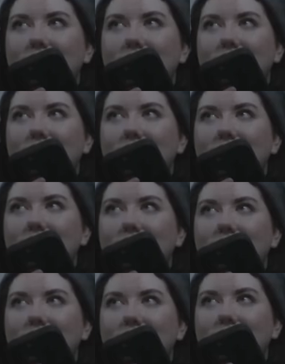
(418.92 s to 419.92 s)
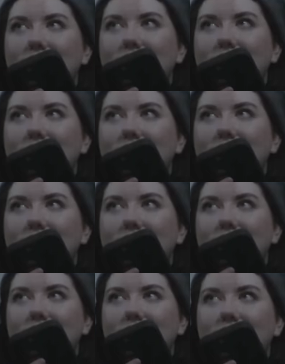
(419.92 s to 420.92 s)

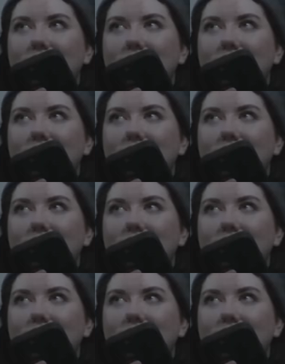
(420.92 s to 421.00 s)
The person shown says nothing.